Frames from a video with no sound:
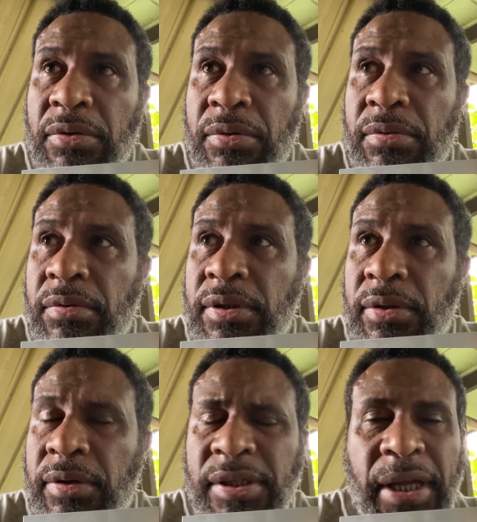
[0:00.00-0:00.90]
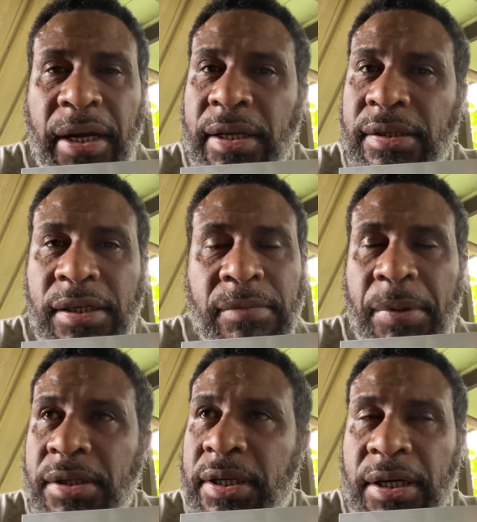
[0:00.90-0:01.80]
who study, just
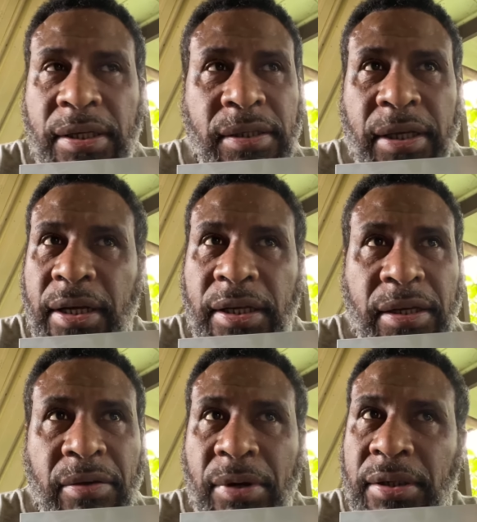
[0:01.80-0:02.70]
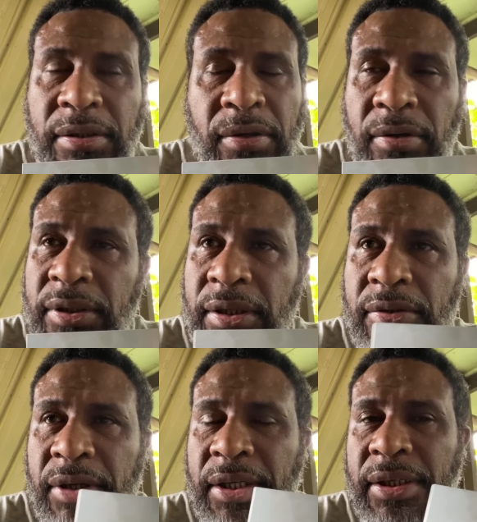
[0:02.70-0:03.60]
basically study what content
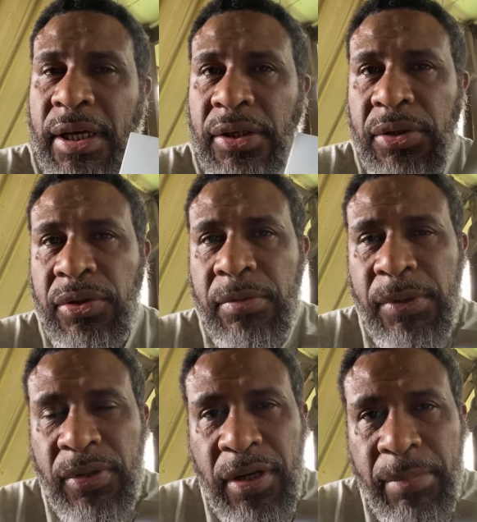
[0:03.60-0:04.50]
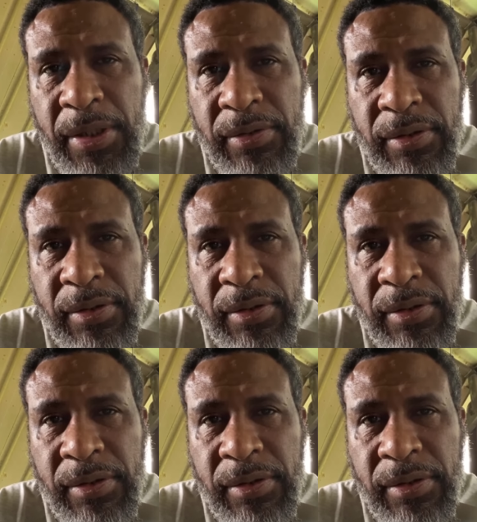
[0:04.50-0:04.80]
creator and YouTube is all about.